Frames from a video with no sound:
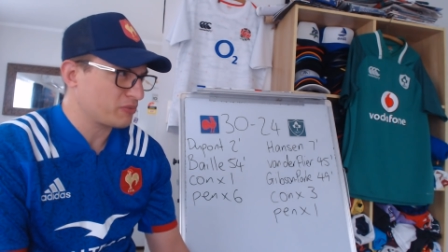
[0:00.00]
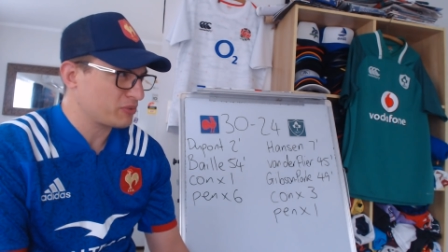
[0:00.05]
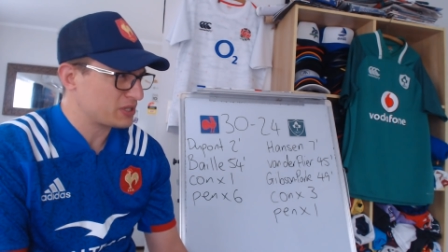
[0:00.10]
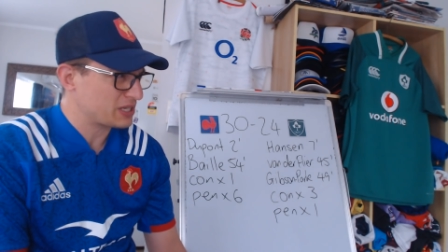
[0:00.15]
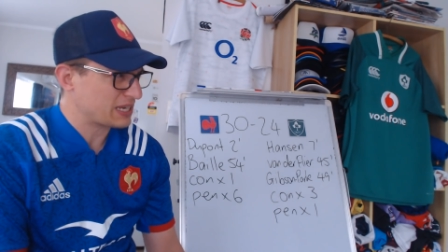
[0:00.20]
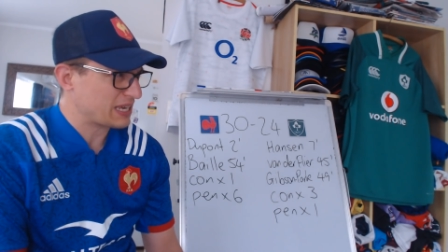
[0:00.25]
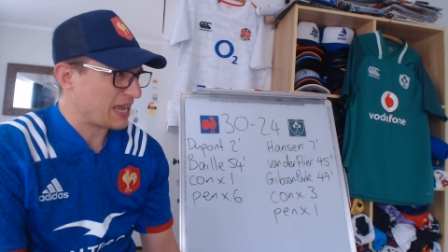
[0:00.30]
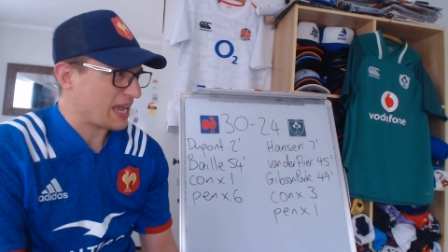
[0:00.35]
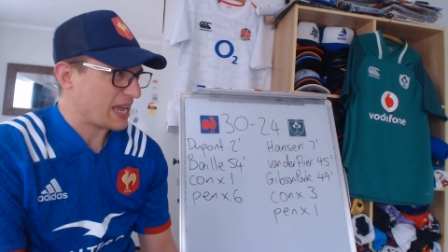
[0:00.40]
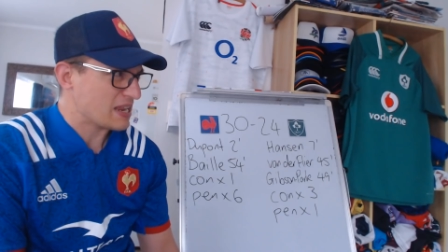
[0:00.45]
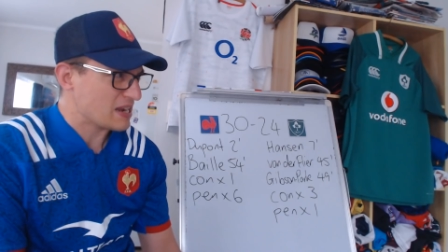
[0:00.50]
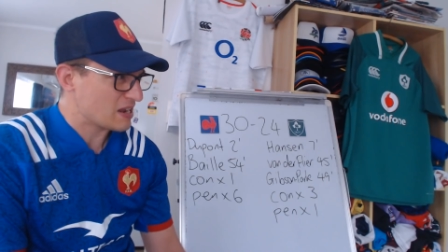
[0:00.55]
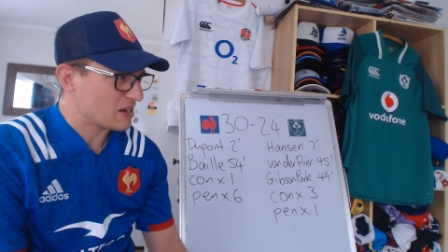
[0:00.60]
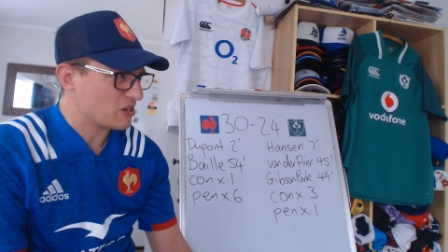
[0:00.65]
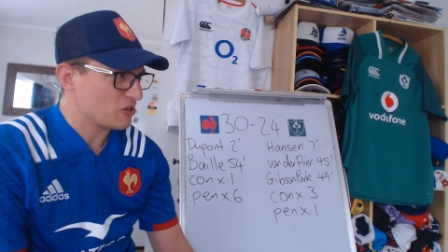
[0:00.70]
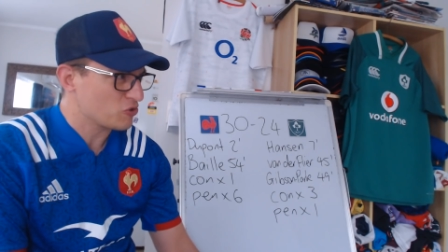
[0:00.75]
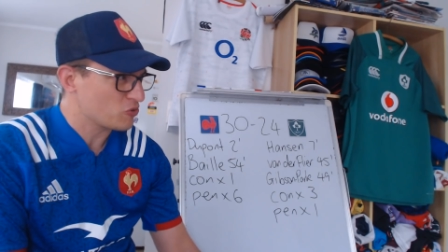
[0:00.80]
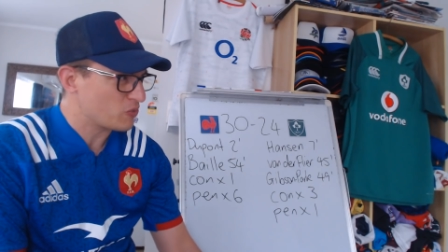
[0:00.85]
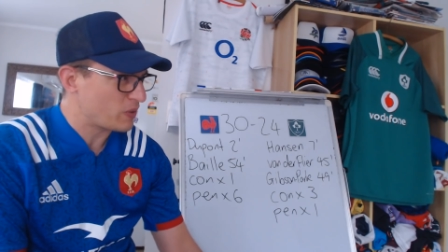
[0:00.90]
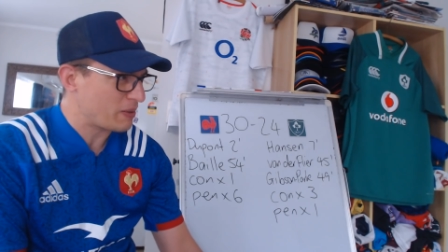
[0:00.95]
Was it Keenan
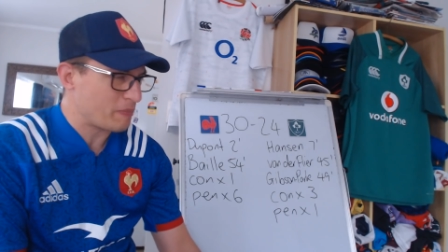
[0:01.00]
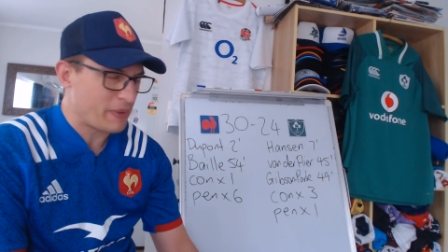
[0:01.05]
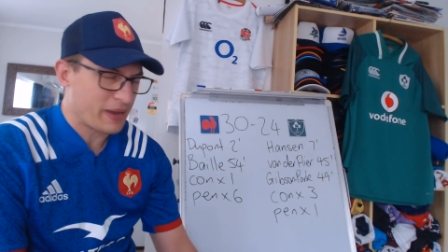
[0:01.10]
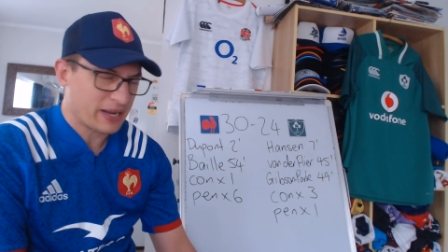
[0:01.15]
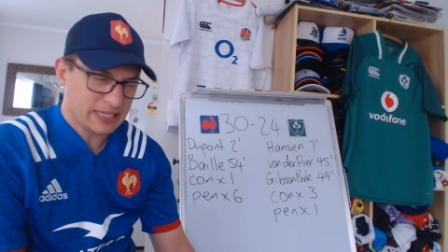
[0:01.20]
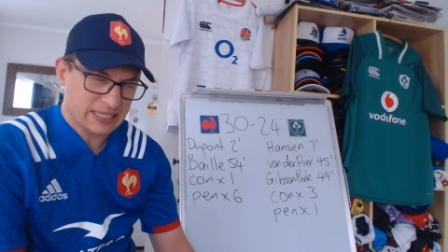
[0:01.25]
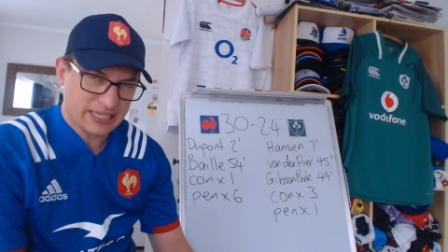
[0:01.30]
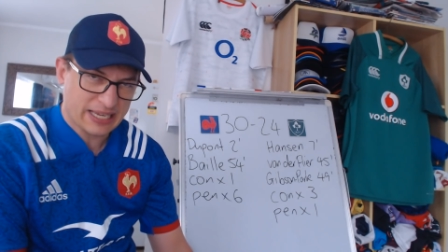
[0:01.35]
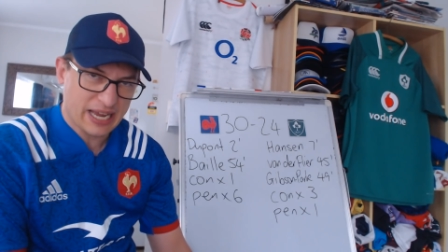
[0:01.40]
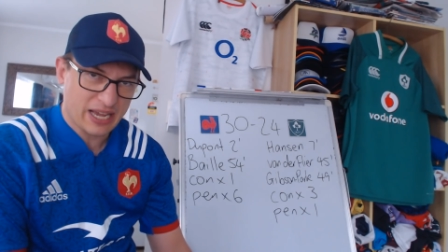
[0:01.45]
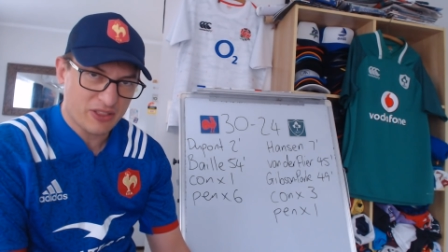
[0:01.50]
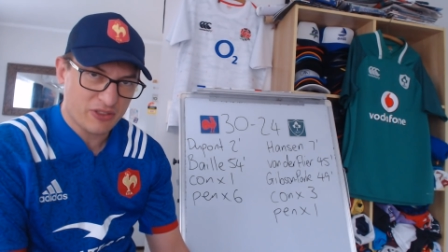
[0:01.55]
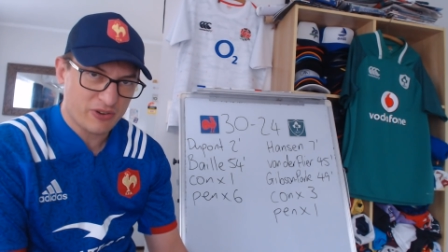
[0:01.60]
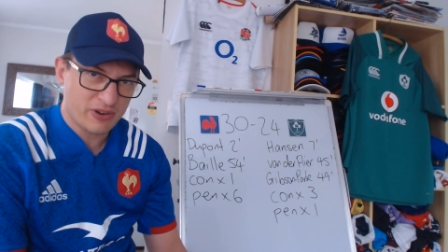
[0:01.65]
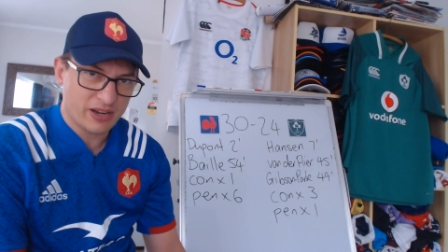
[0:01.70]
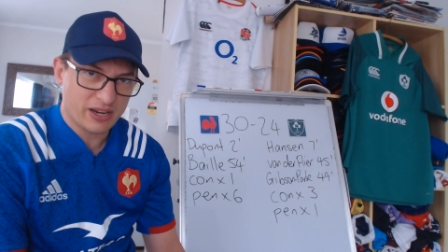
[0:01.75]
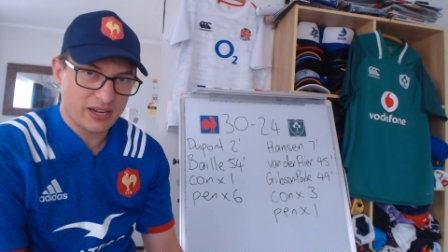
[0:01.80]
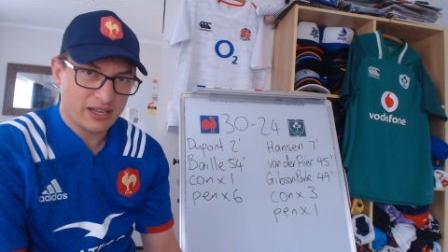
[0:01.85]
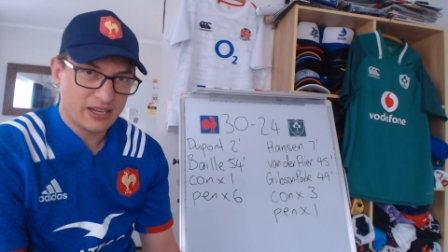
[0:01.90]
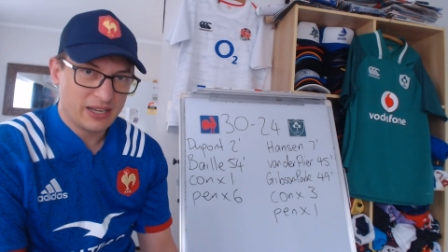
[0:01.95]
who went back to
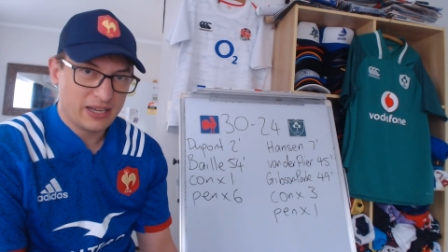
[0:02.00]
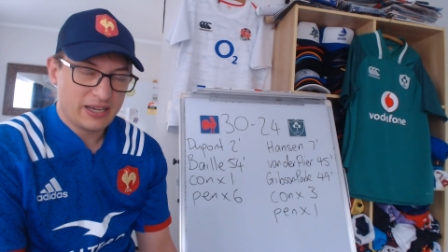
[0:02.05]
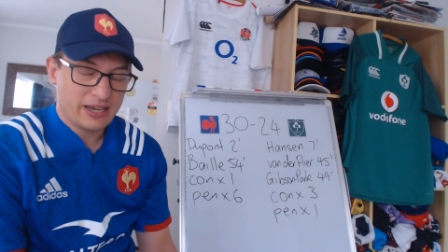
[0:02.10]
gather it